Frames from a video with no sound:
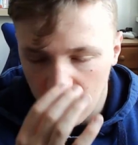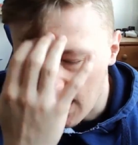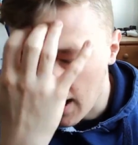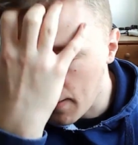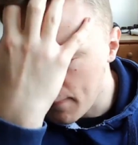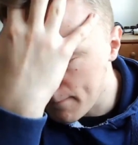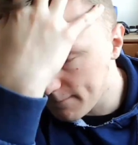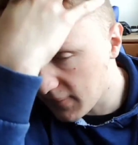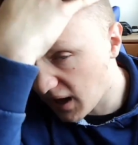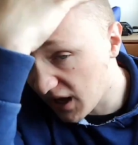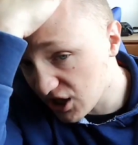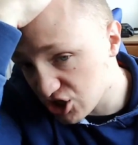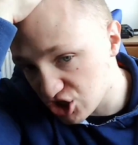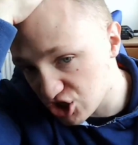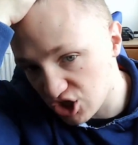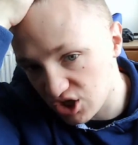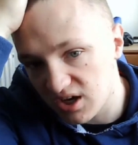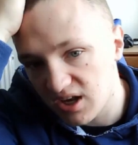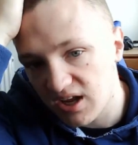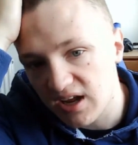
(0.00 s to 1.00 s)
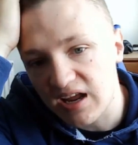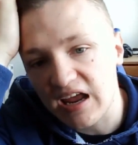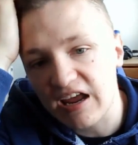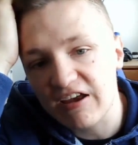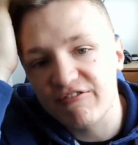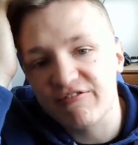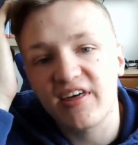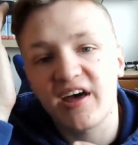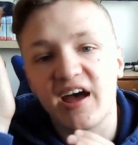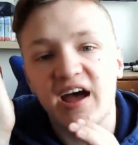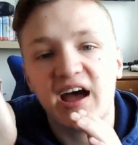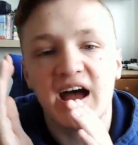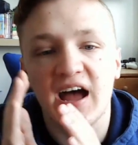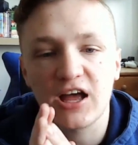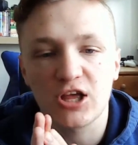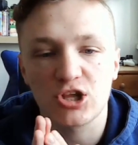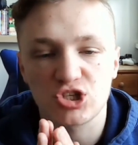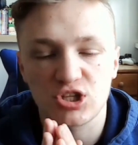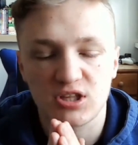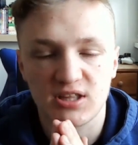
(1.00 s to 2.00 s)
Imagine if that
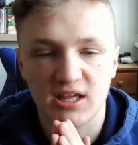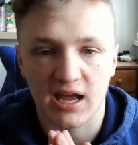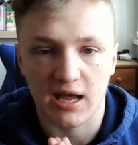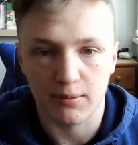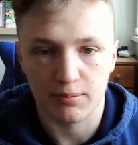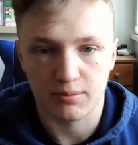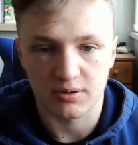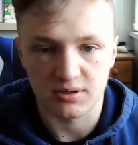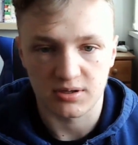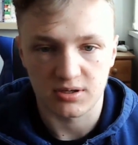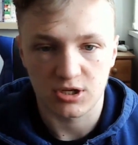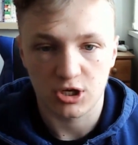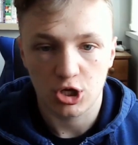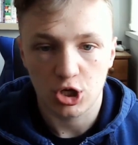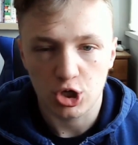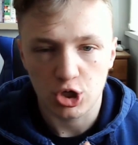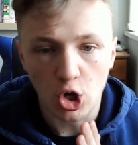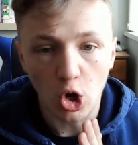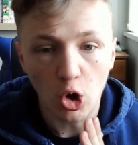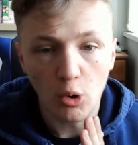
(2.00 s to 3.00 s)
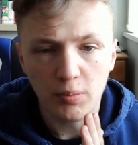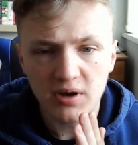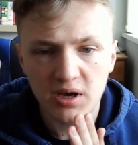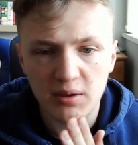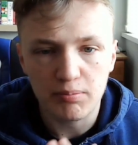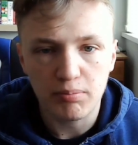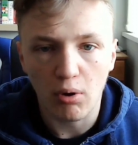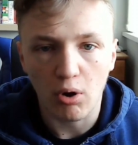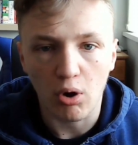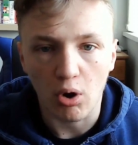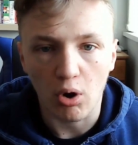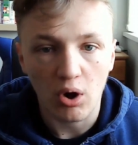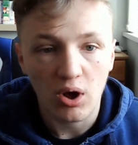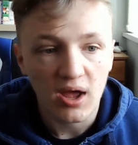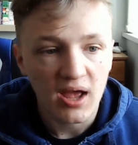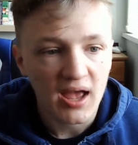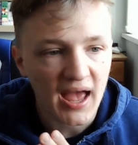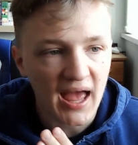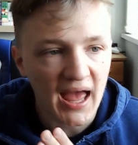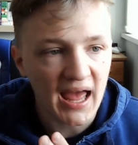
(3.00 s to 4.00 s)
actually happened. Nobody bought
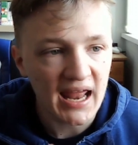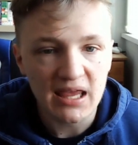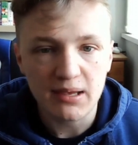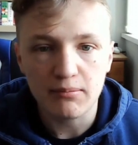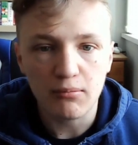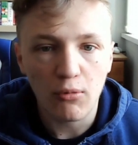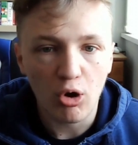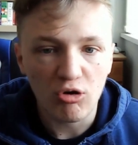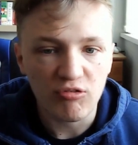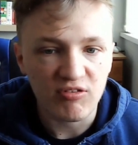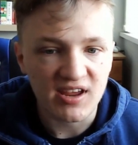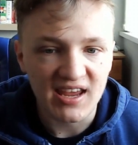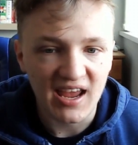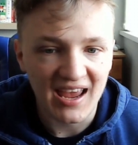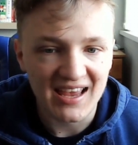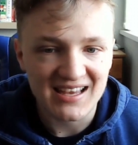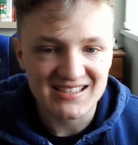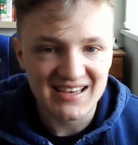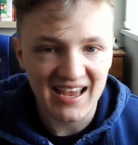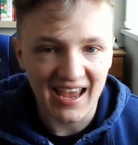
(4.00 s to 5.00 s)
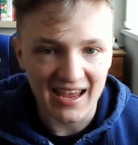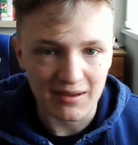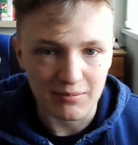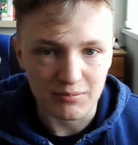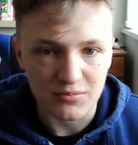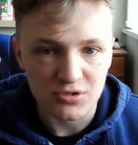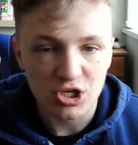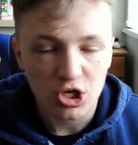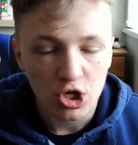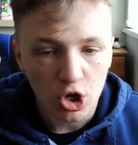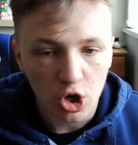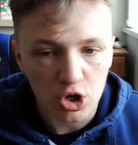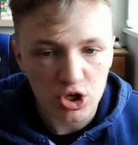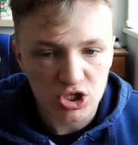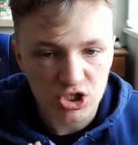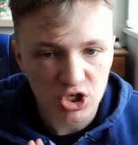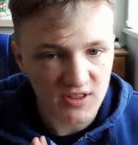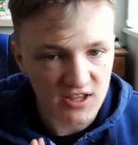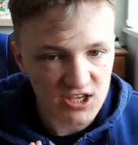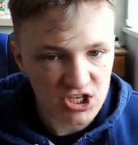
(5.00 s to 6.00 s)
any more of EA's games
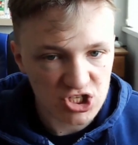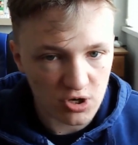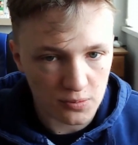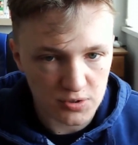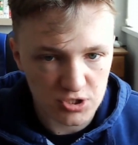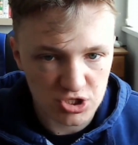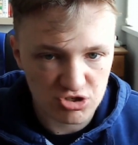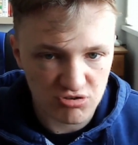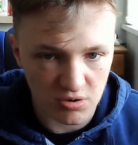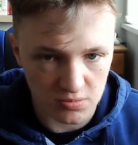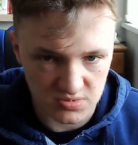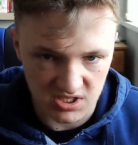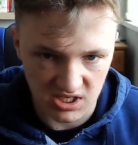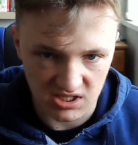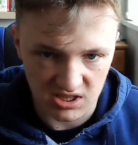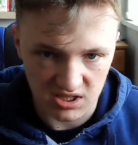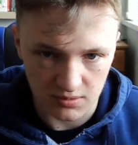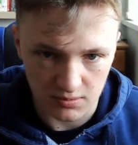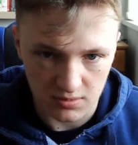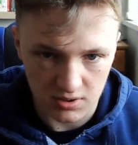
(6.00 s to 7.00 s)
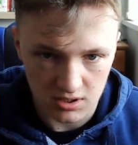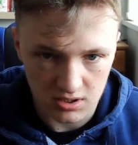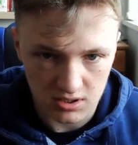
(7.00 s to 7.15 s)
until they stopped scripting them.